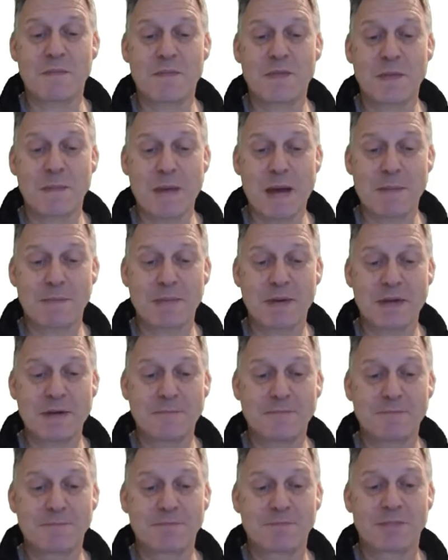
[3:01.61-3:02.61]
the mapping.
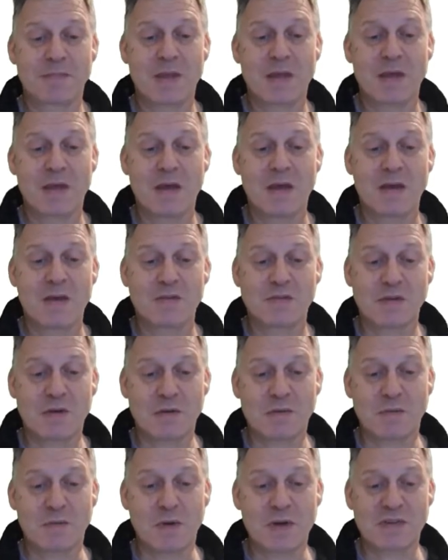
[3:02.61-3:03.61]

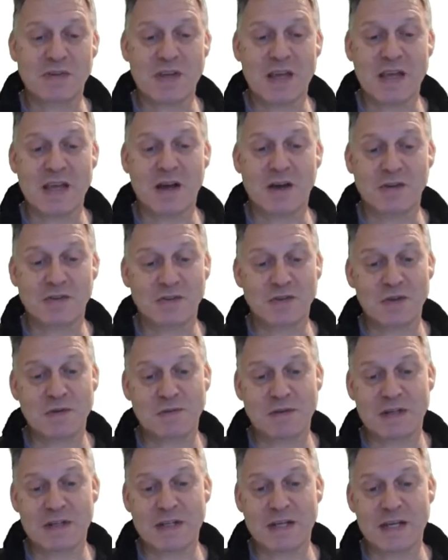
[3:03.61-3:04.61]
So we're saying our
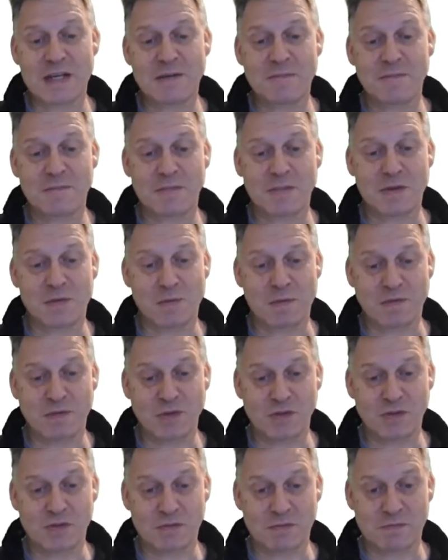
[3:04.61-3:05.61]
servlet name that we've
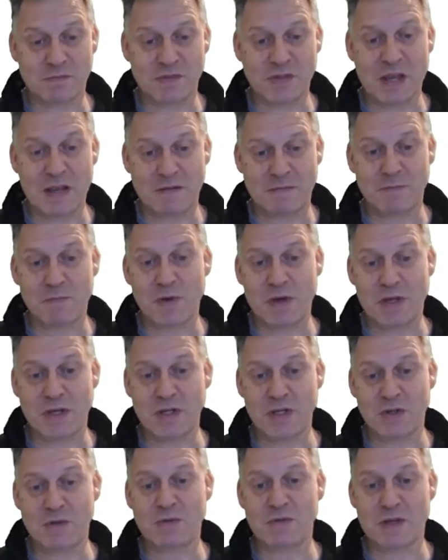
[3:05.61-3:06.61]
just said we're going
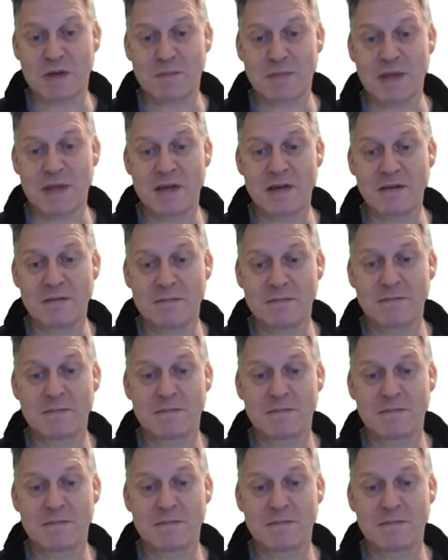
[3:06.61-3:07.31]
to use up here,